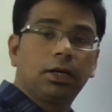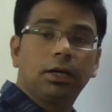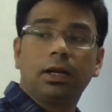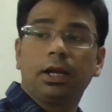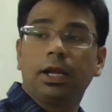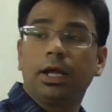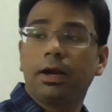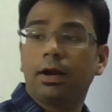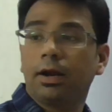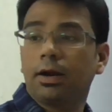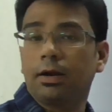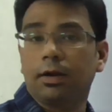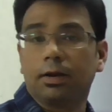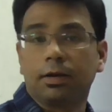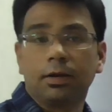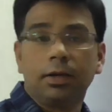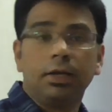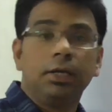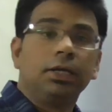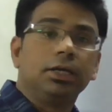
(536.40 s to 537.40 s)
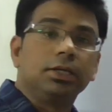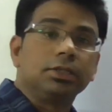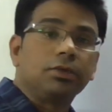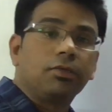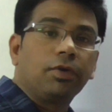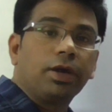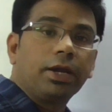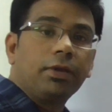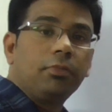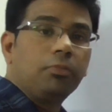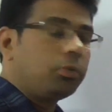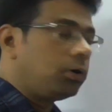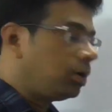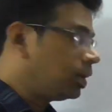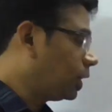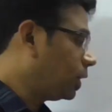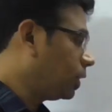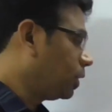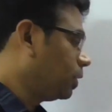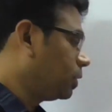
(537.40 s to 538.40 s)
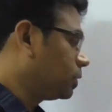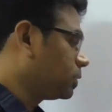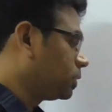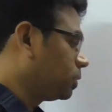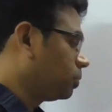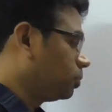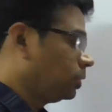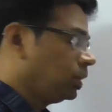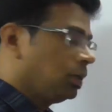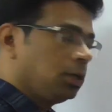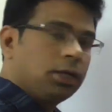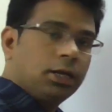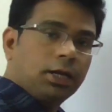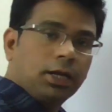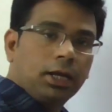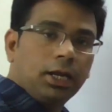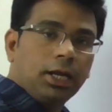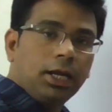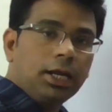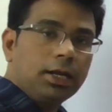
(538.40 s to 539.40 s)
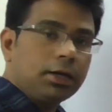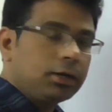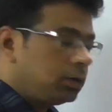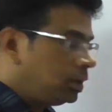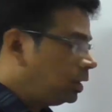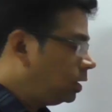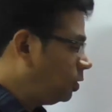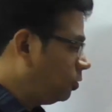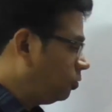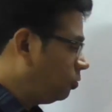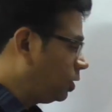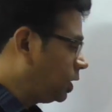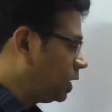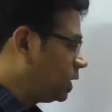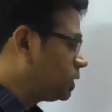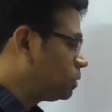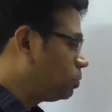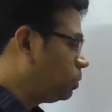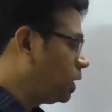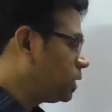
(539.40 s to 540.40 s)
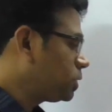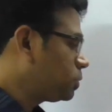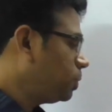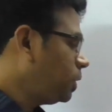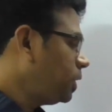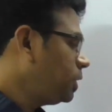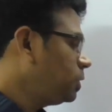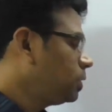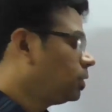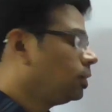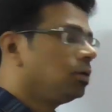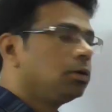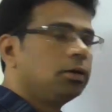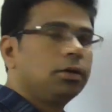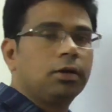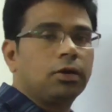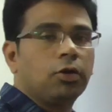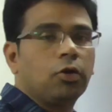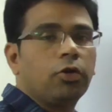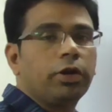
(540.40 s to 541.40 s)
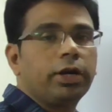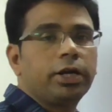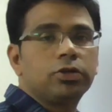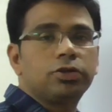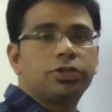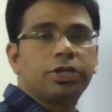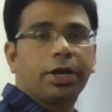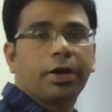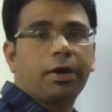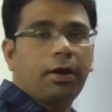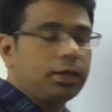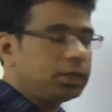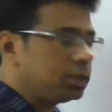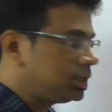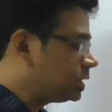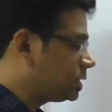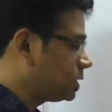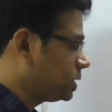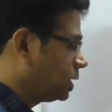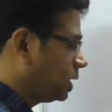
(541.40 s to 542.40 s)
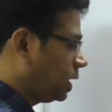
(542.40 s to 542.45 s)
Clear or not? So very important concept. Clear? For displacement, no need to check all this